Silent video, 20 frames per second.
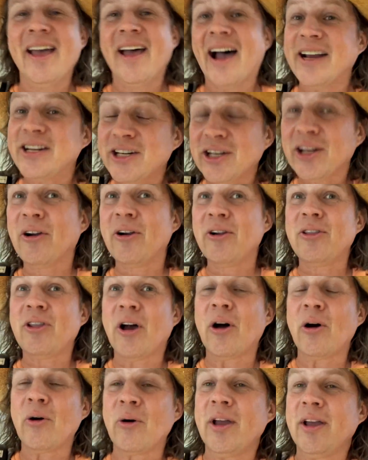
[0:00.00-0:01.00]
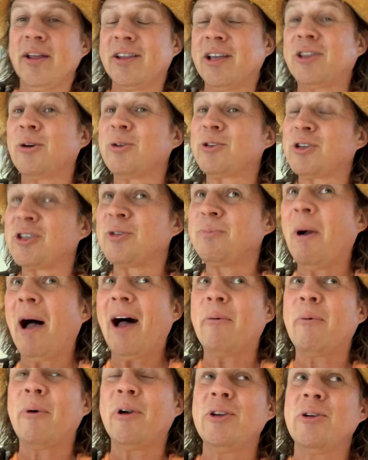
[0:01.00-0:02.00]
I did learn though that there was a
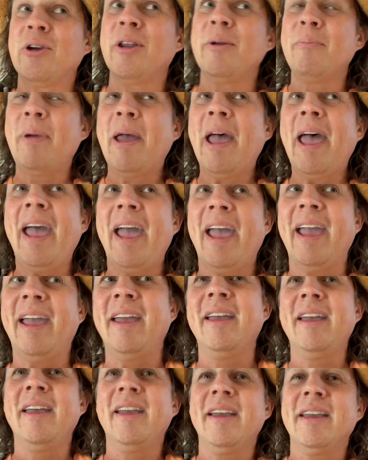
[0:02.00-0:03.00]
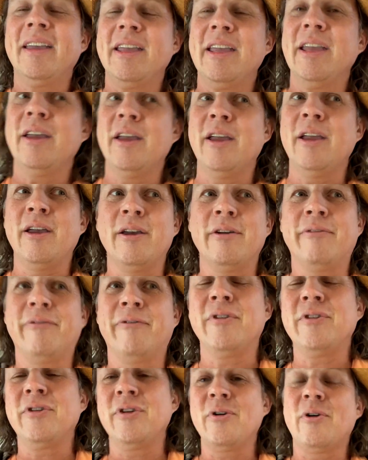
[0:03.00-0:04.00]
spot where you can pay if
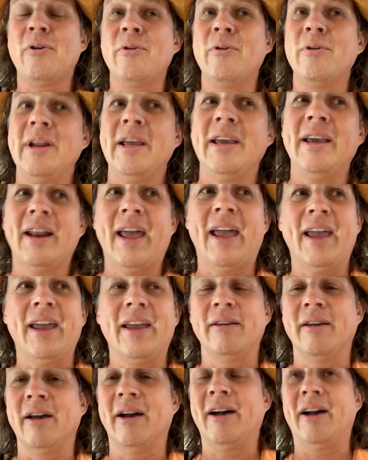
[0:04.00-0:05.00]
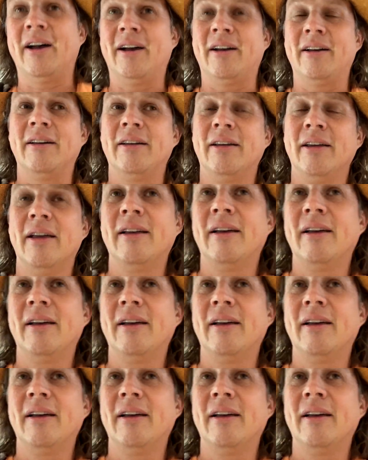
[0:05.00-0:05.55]
you need a